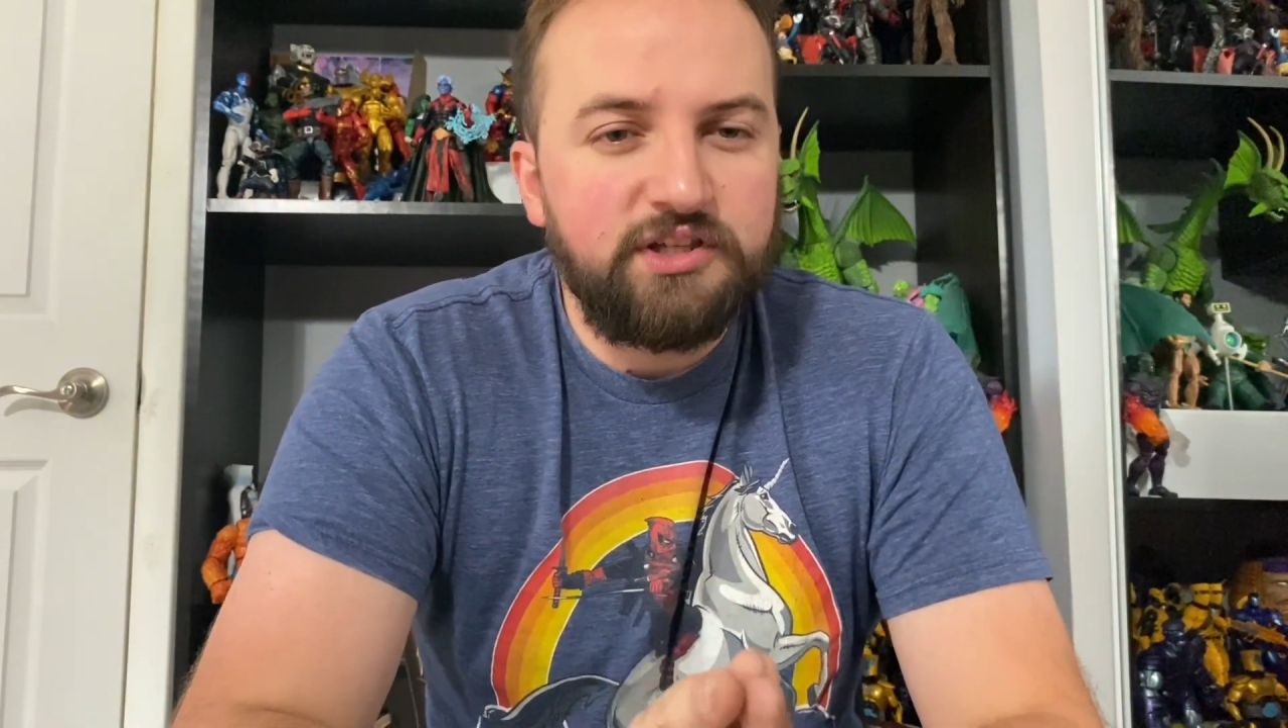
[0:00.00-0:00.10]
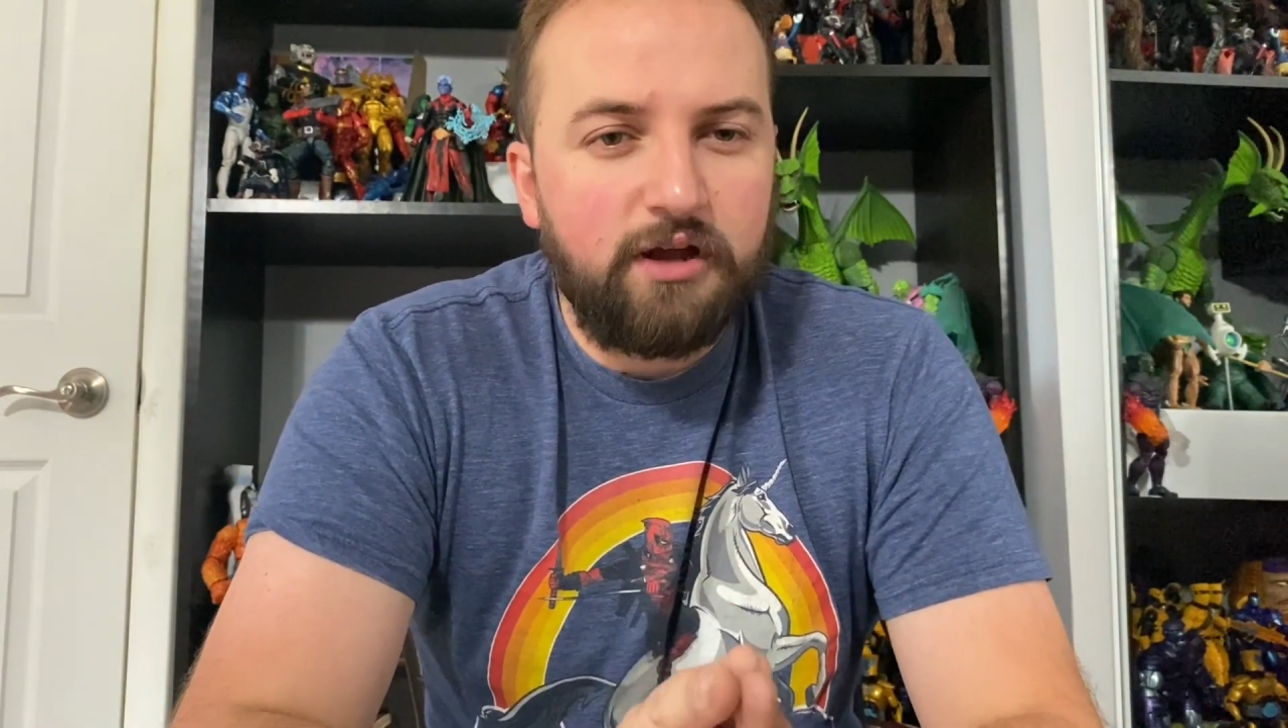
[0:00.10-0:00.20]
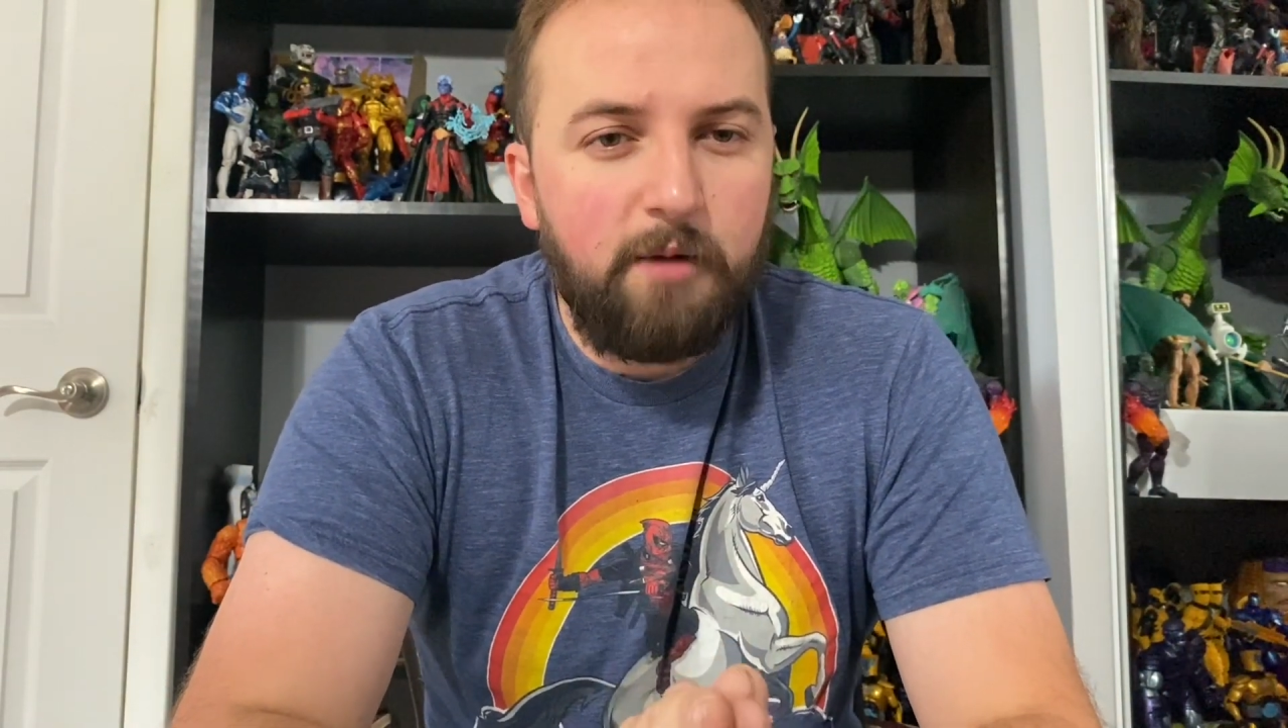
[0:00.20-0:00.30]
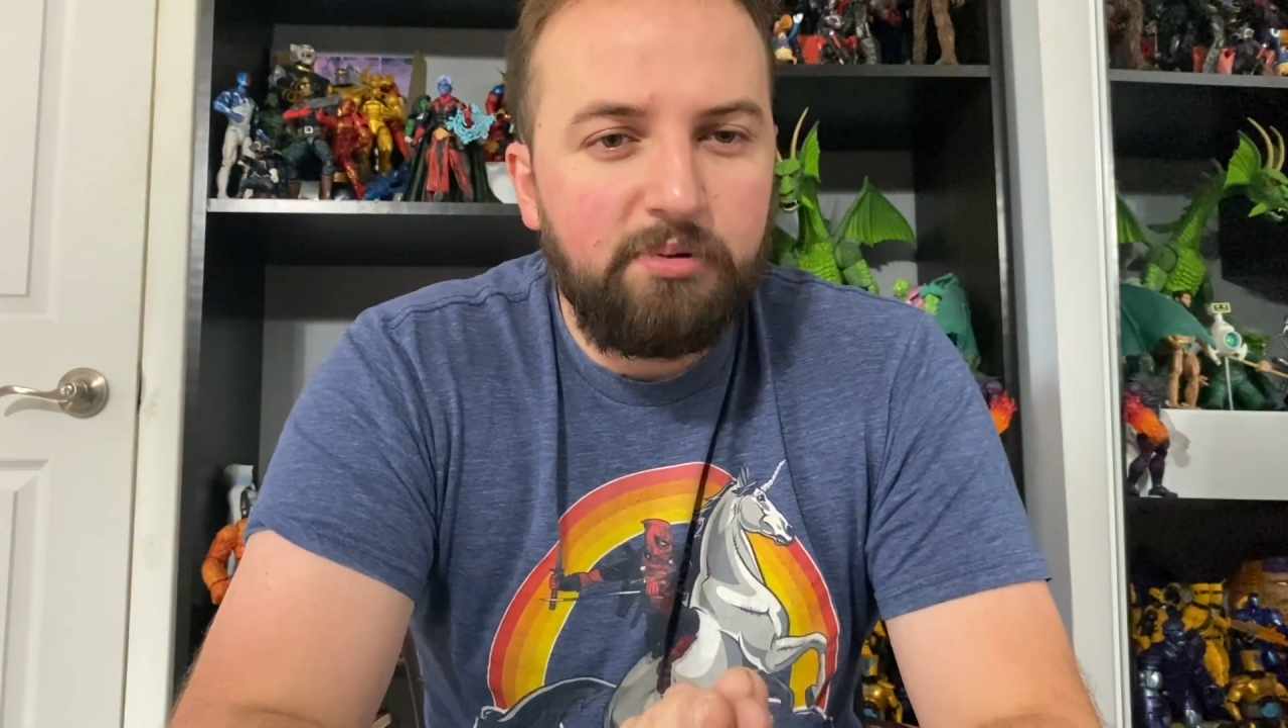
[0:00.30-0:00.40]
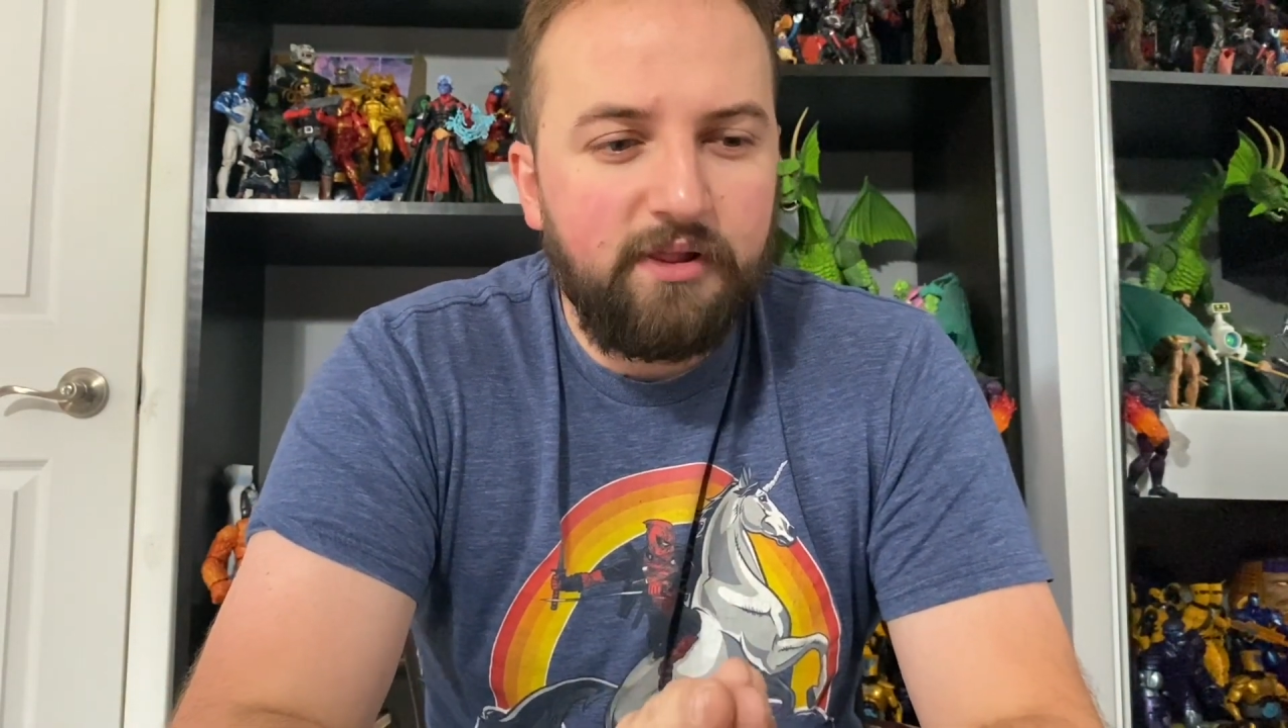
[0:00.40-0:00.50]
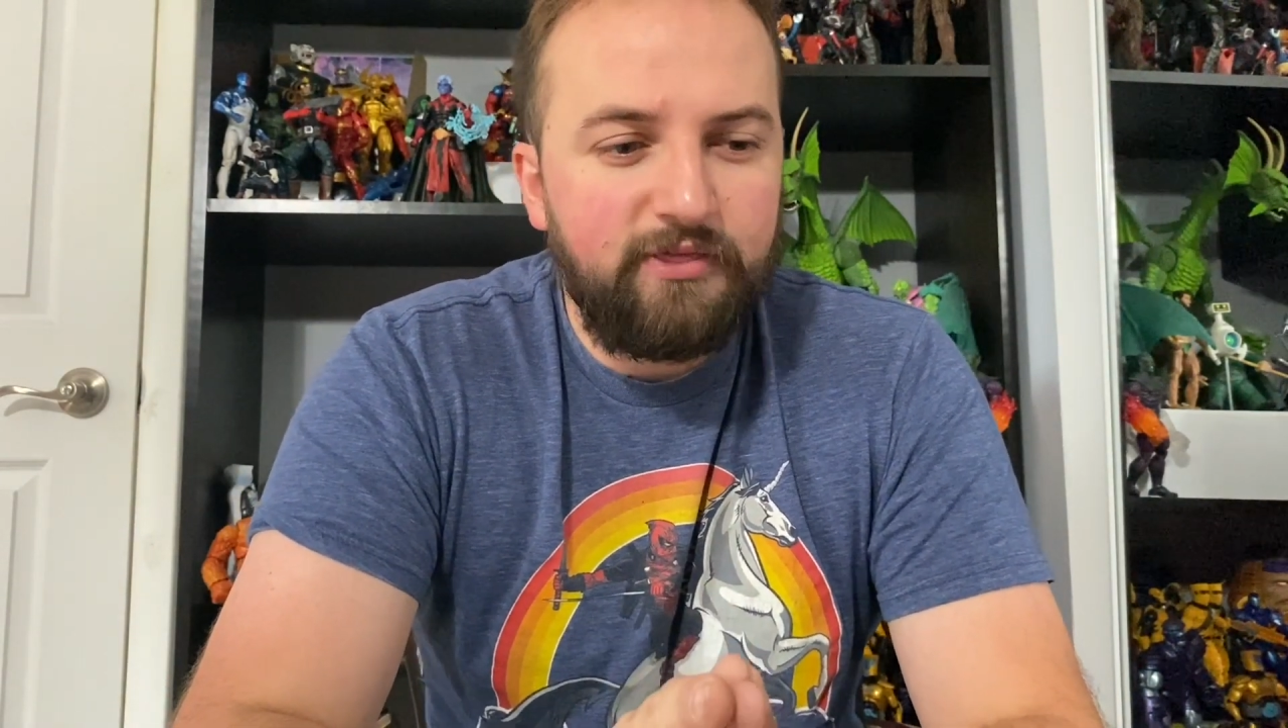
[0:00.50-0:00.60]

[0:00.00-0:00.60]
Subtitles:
couple of